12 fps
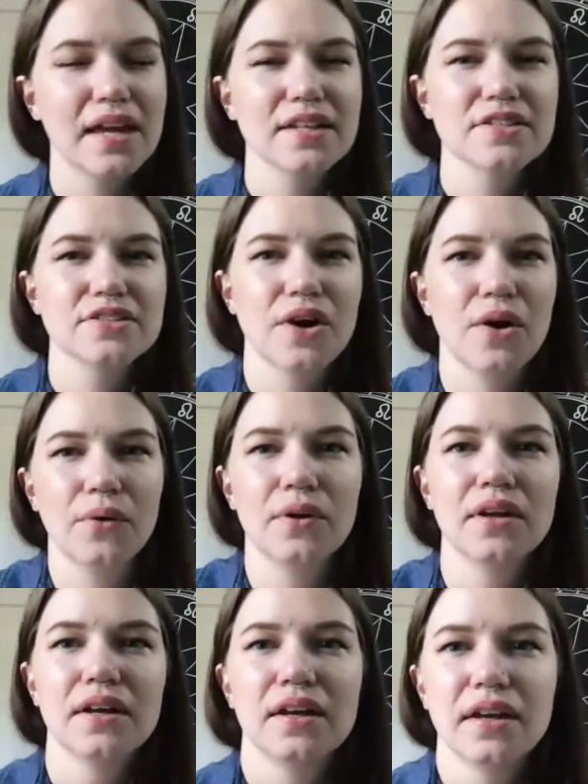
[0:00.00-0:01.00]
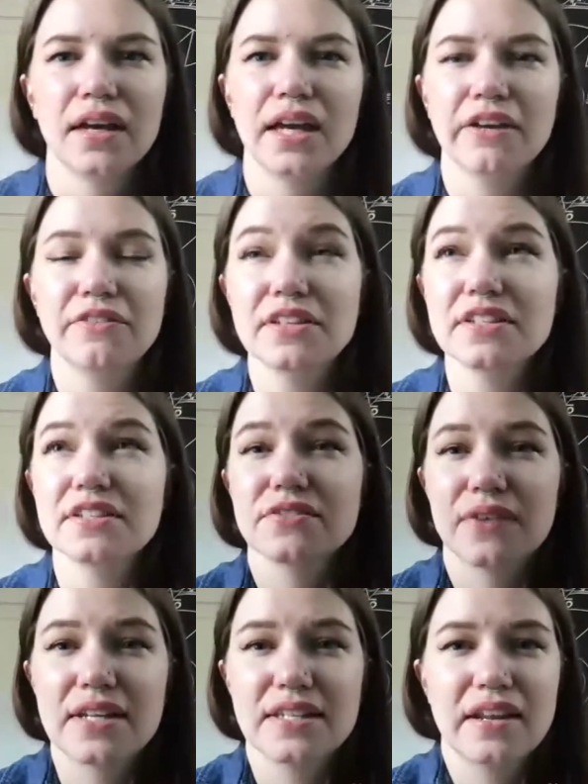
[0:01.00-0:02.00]
And so if this is
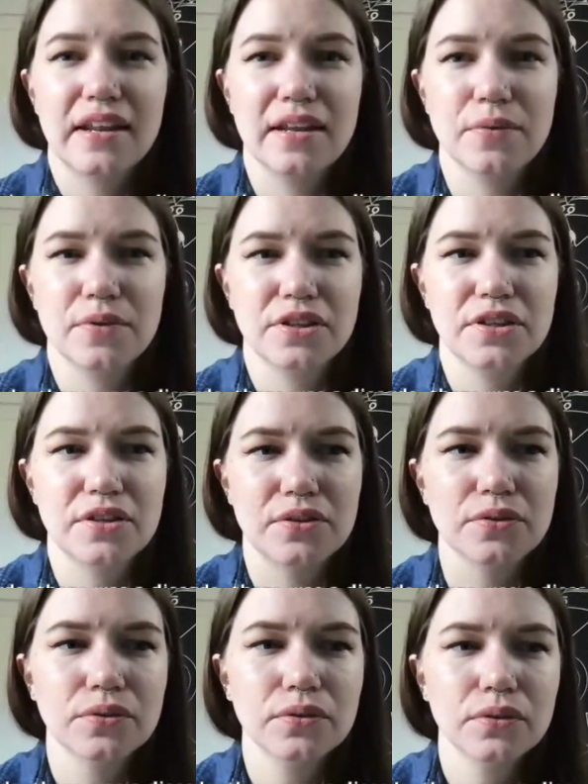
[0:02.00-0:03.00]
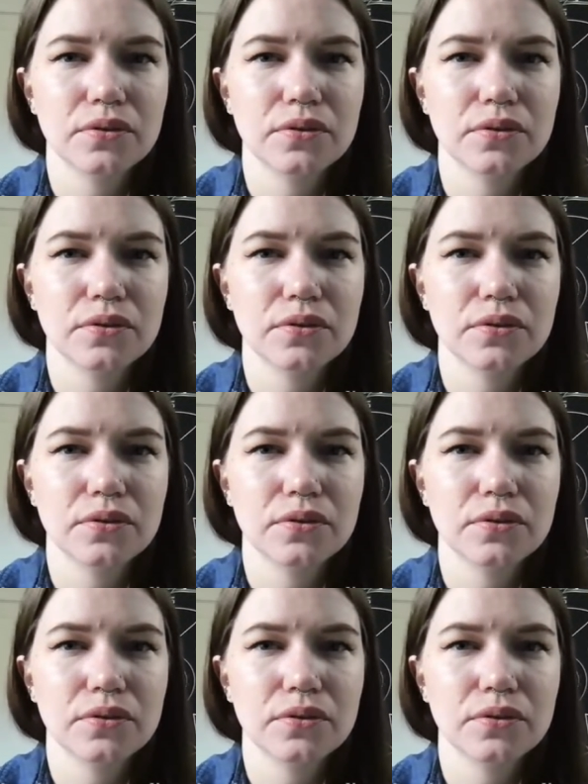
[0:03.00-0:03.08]
resonating with you,